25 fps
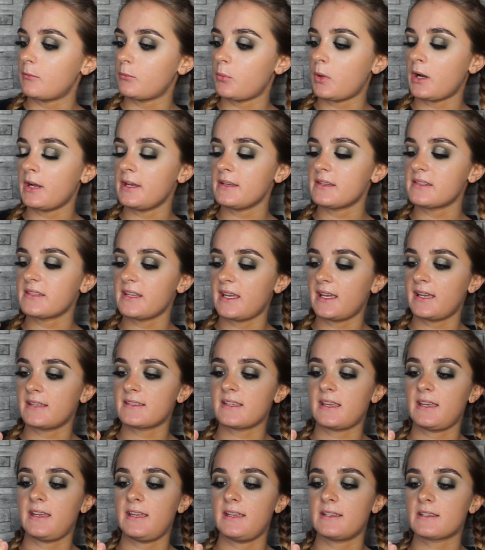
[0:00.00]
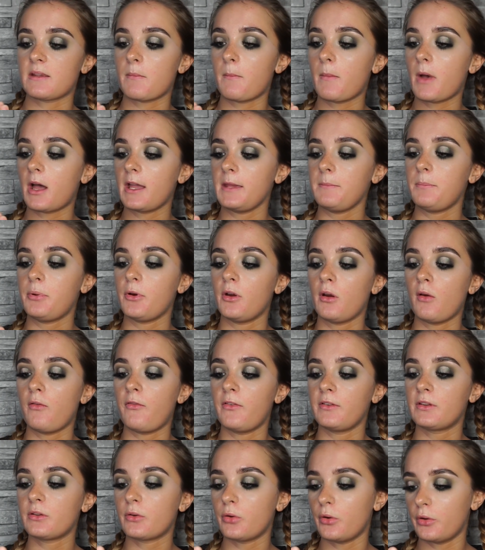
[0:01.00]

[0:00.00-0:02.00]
What it says is my perfect